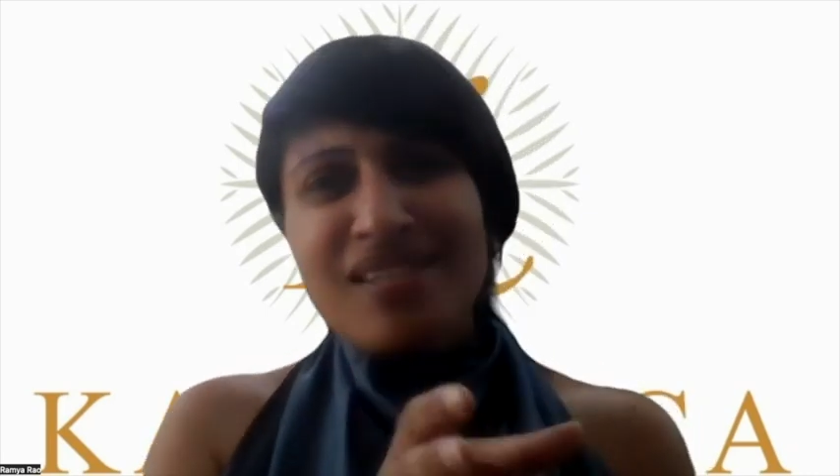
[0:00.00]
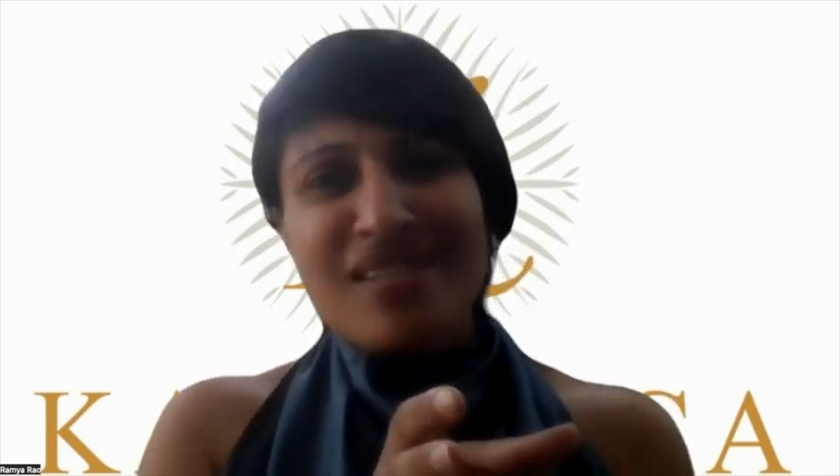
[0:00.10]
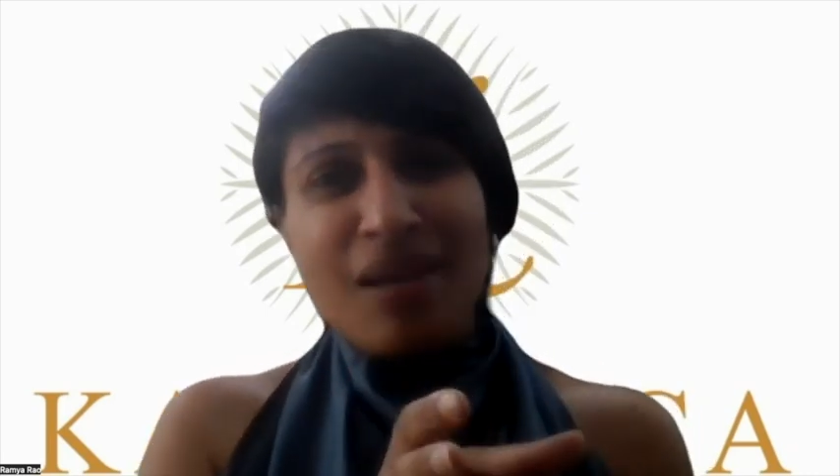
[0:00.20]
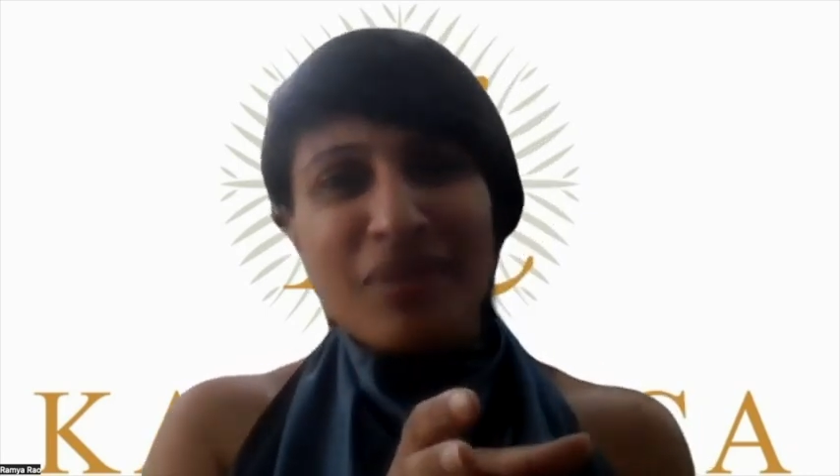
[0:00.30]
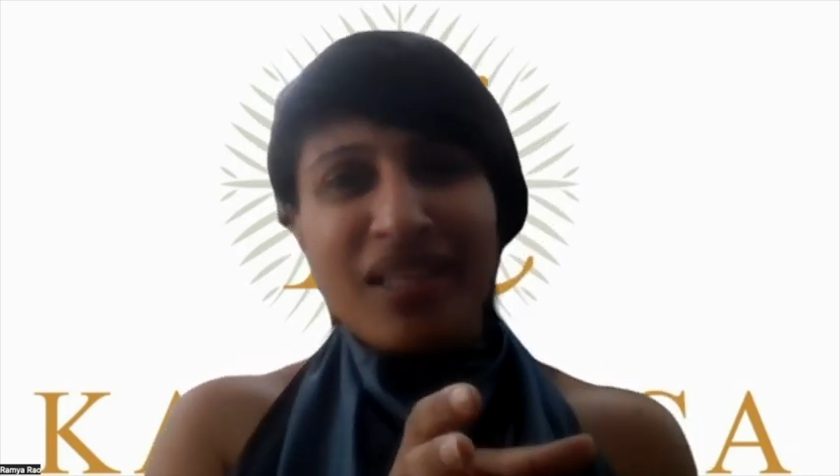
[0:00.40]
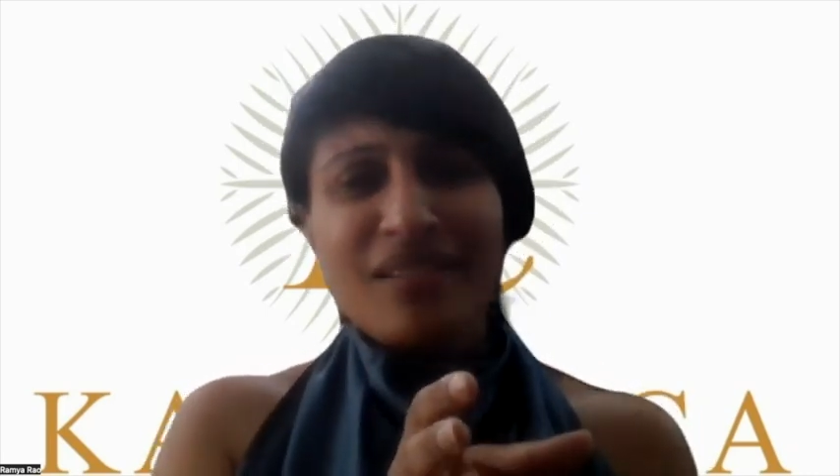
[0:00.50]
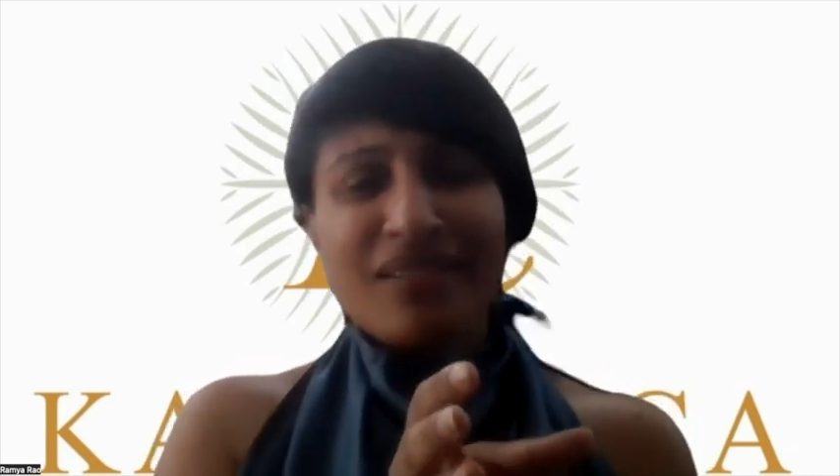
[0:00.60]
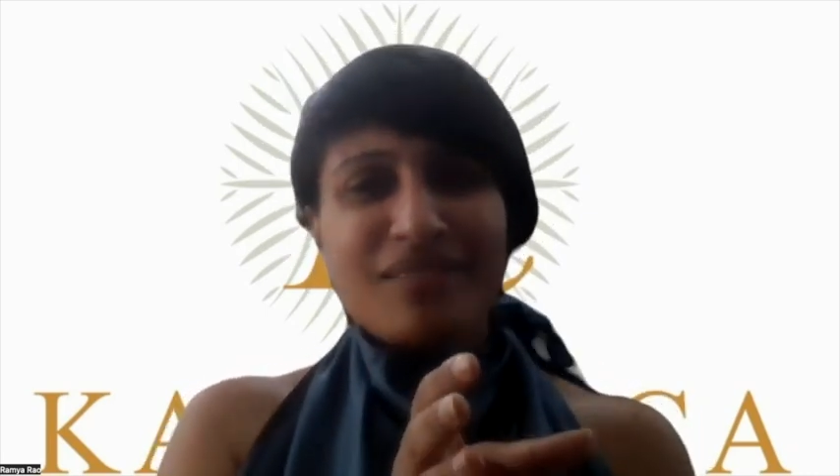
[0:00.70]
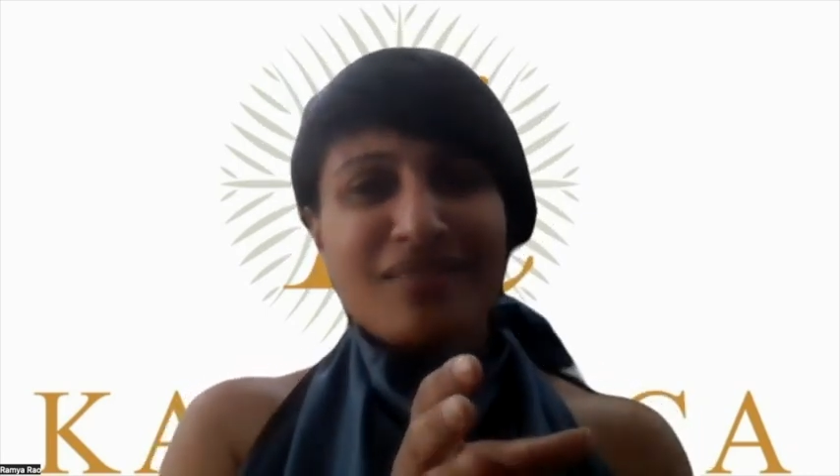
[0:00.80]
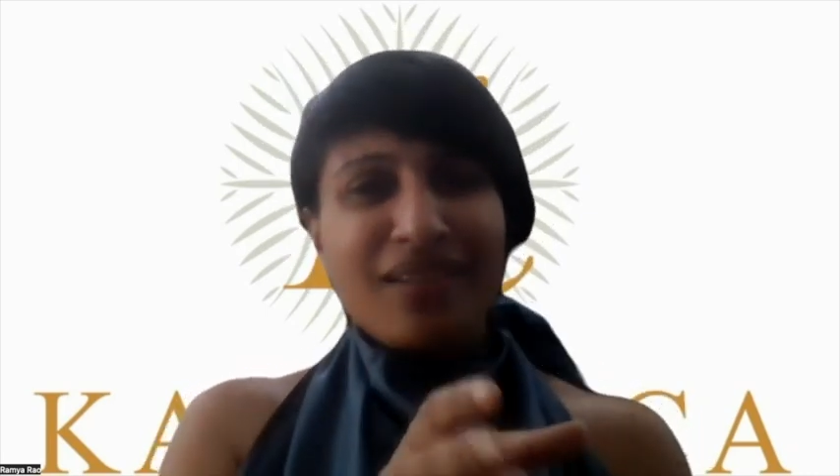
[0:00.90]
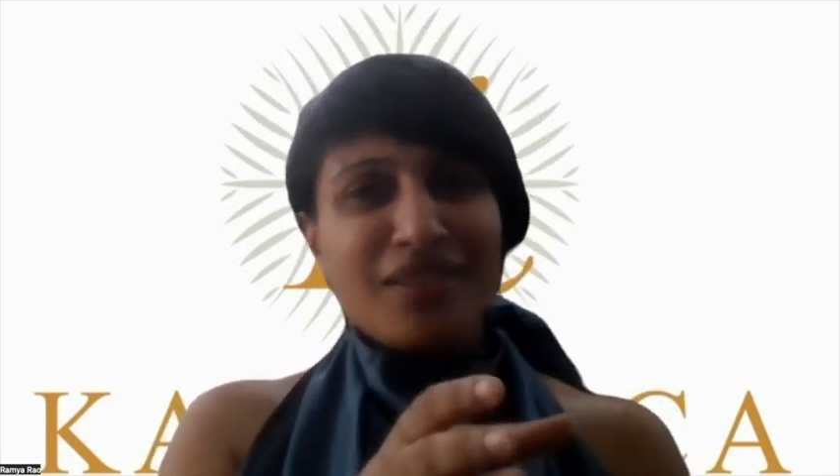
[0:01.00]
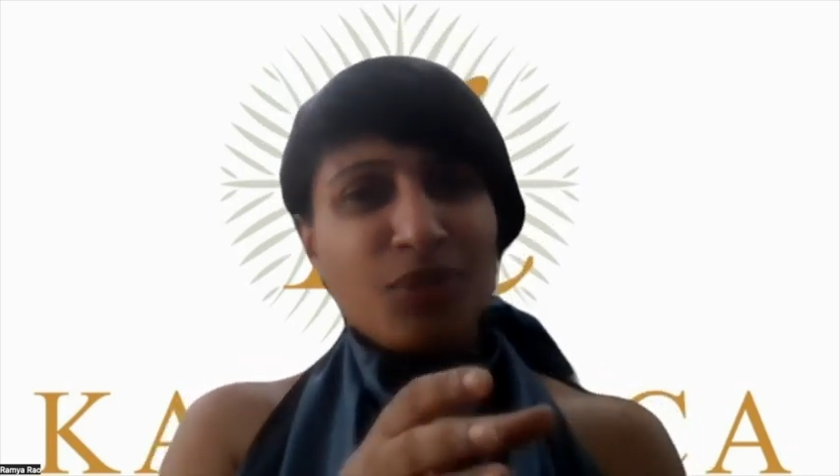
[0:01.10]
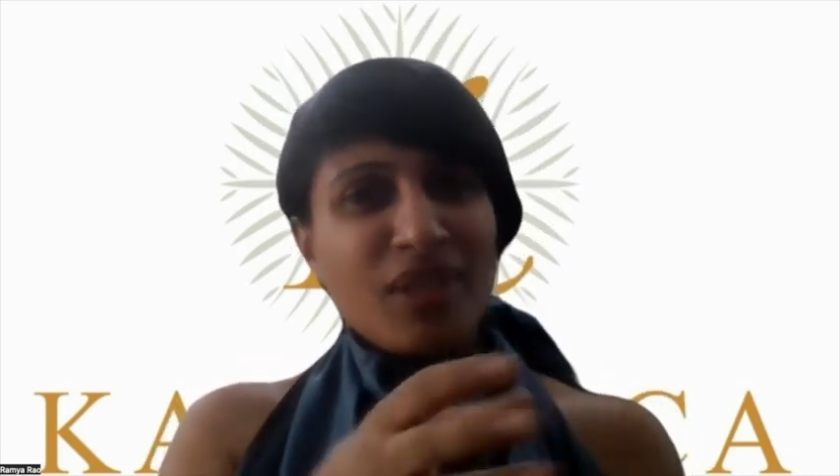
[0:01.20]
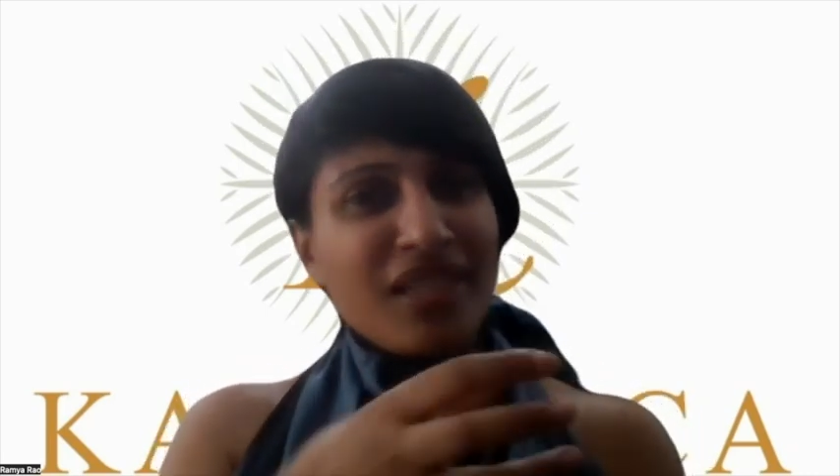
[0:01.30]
is something that you can